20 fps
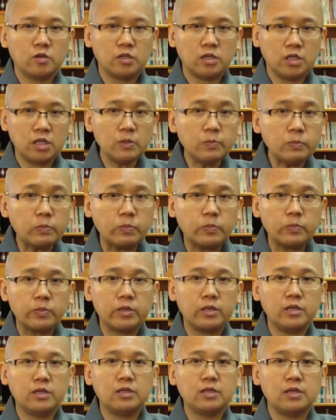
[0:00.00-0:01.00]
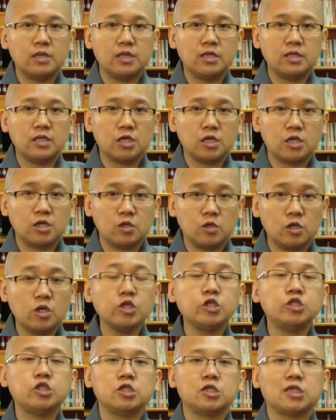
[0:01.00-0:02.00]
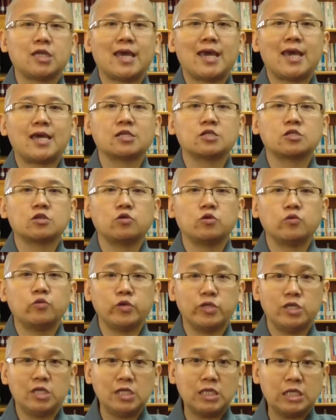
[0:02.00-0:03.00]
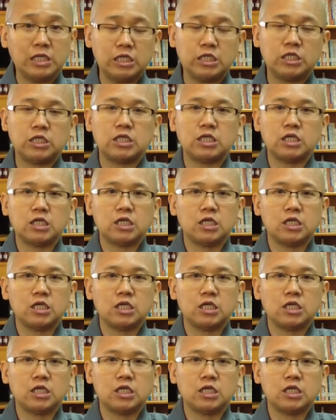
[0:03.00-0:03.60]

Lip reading: in the religious text or within this